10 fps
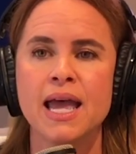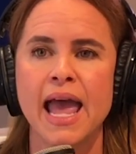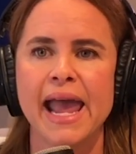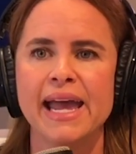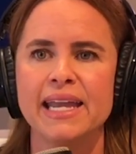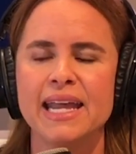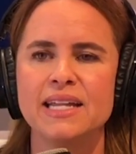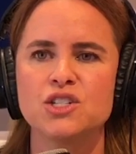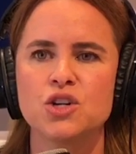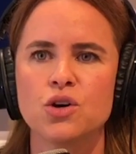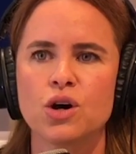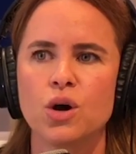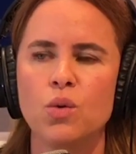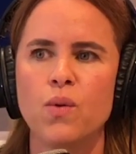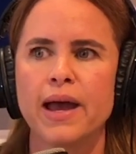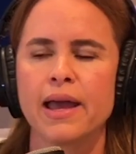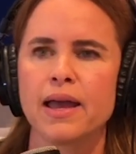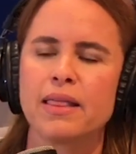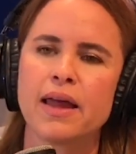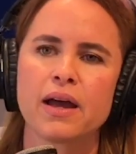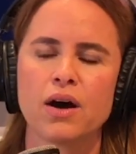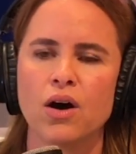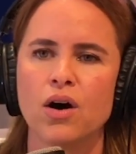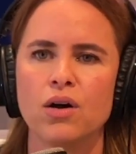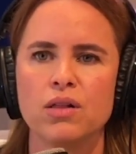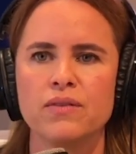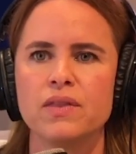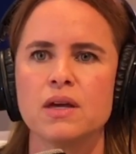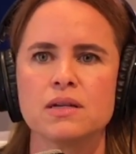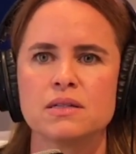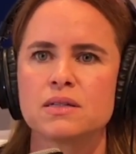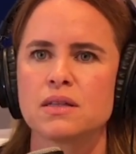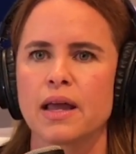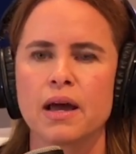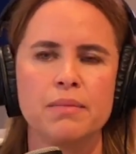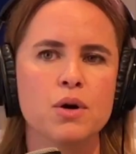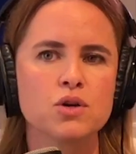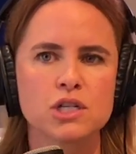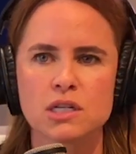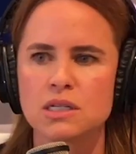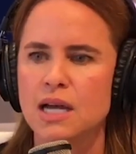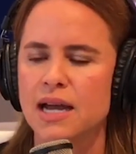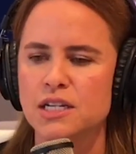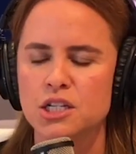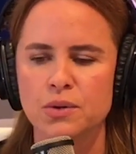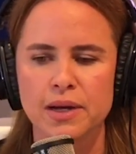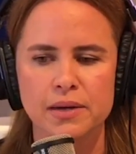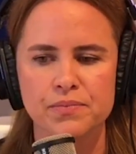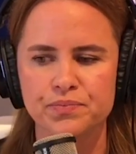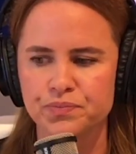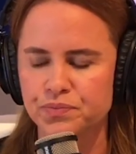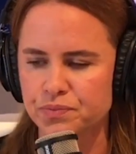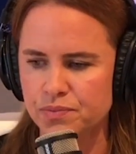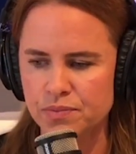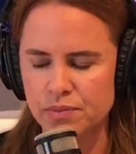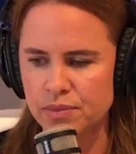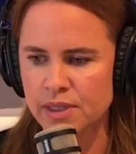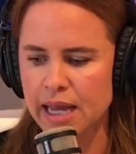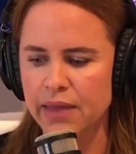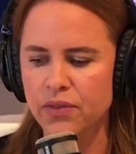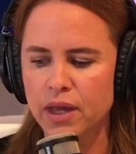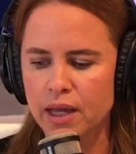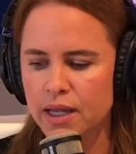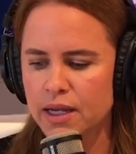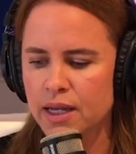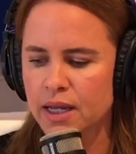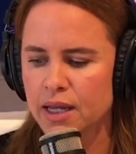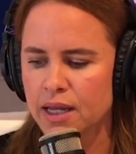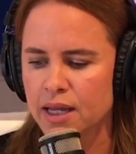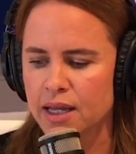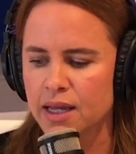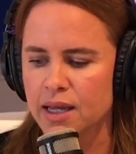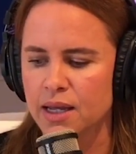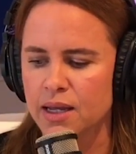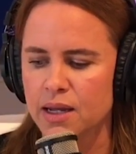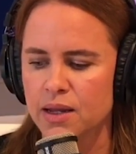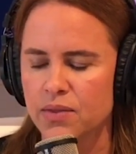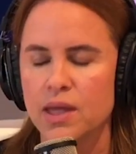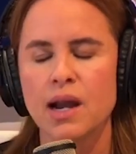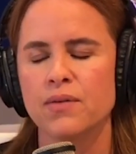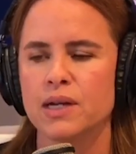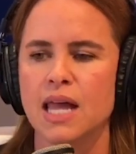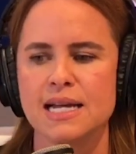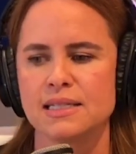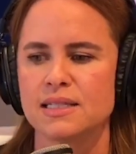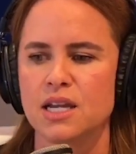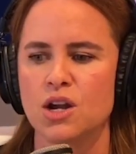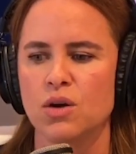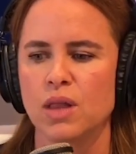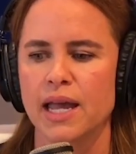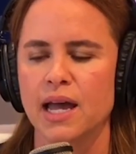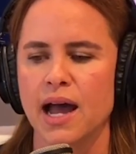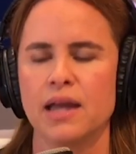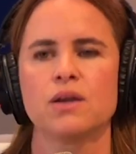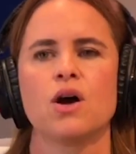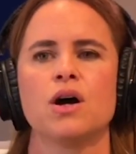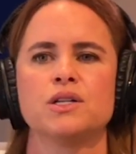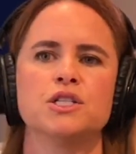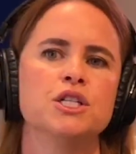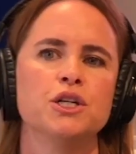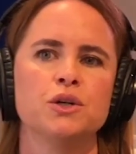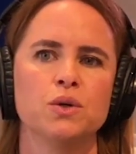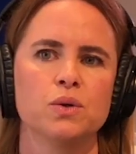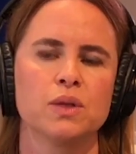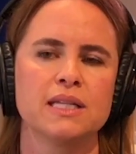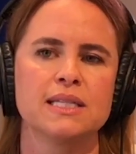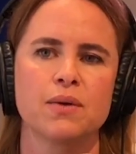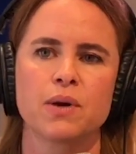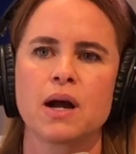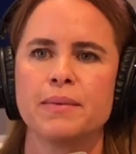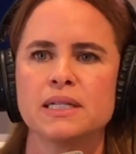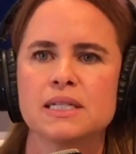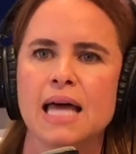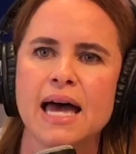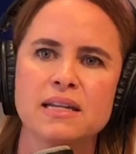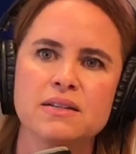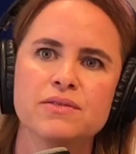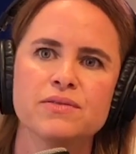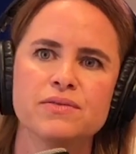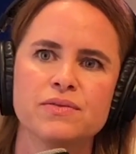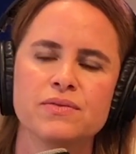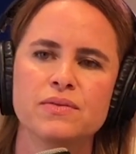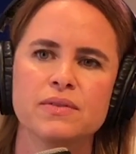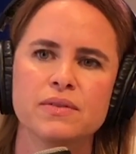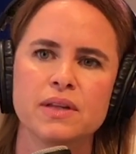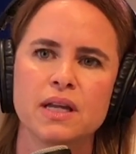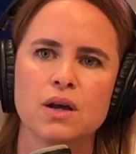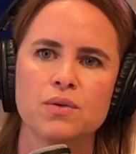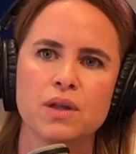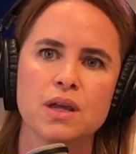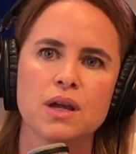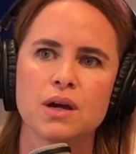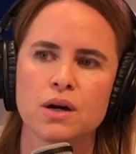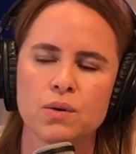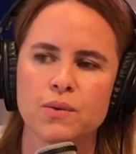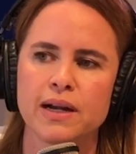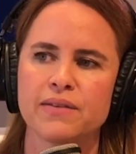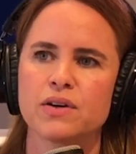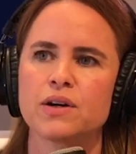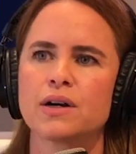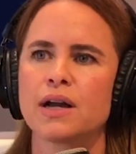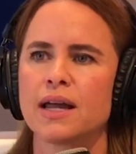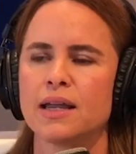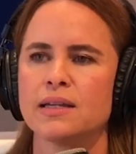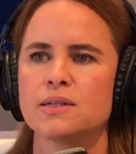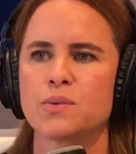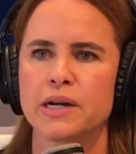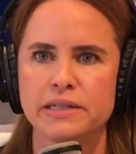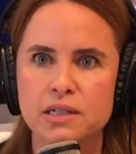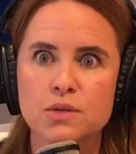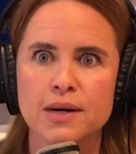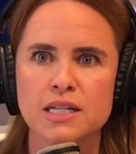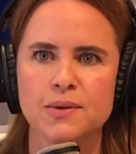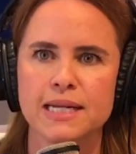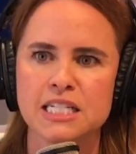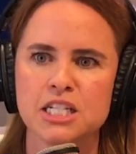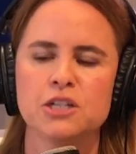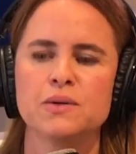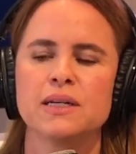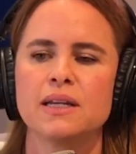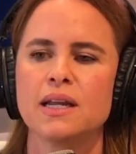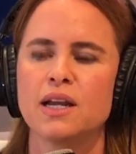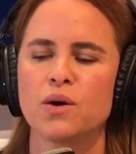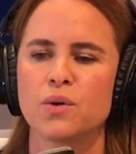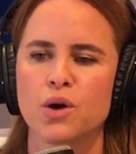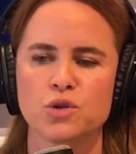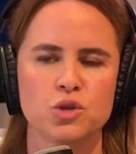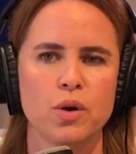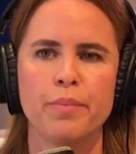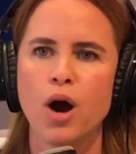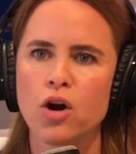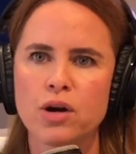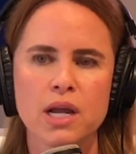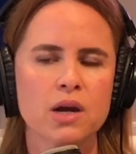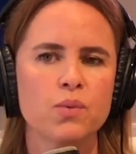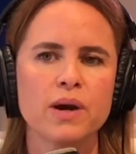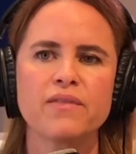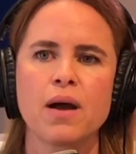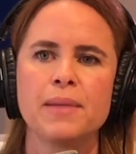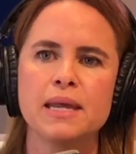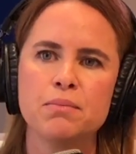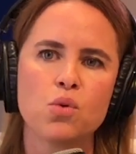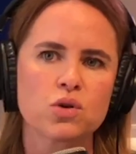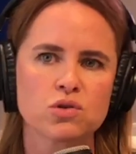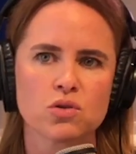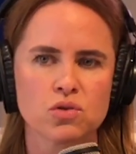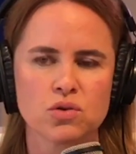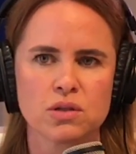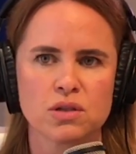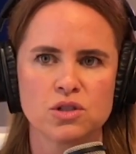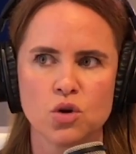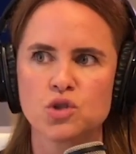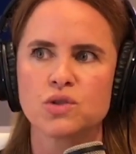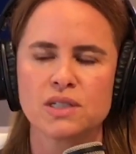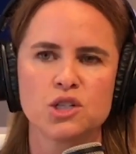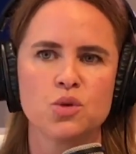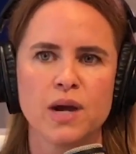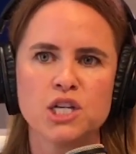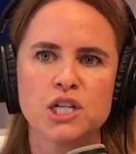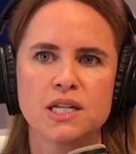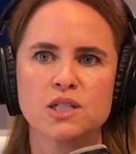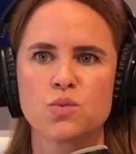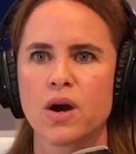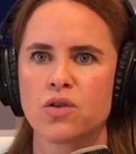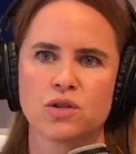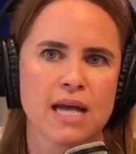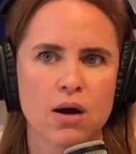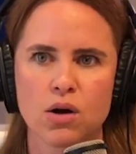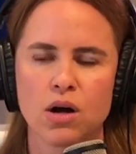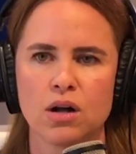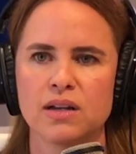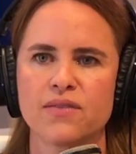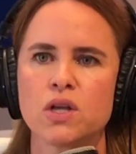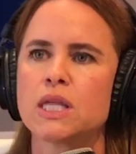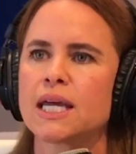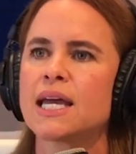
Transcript: And it took away like all of this like emotion tied to it. And then I realized, like I had gone to, let's say we're coming to the end of, the year, whatever, and we're into 2022 and, go to a party or whatever. I'm in more social situations where there's alcohol and everything.